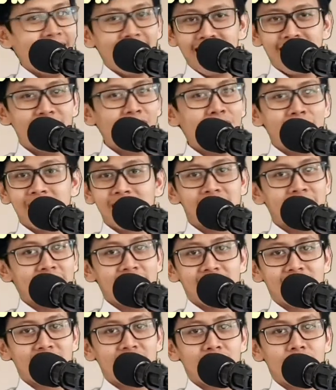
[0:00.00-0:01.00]
I don't
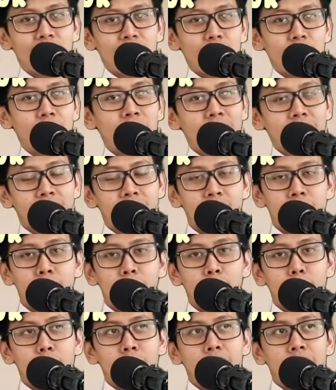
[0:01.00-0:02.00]
think so.
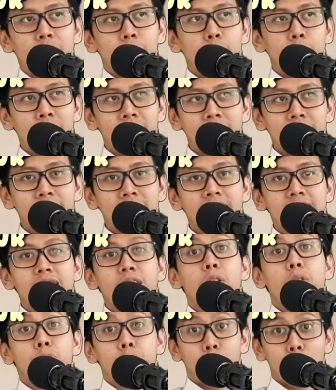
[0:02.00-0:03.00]
So we need
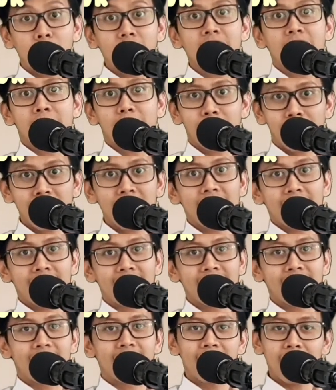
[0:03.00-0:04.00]
40
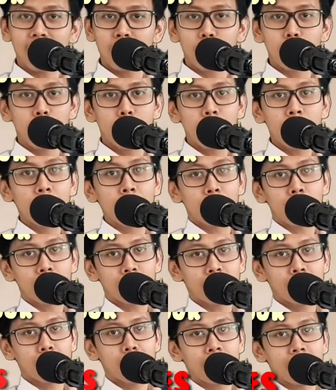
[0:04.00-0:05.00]
minutes. Let's move in
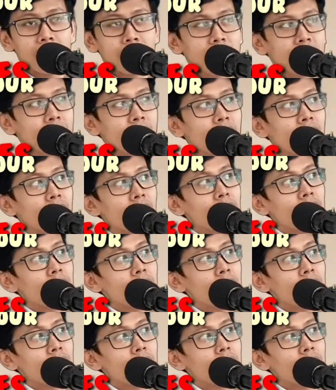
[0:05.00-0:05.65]
40 minutes.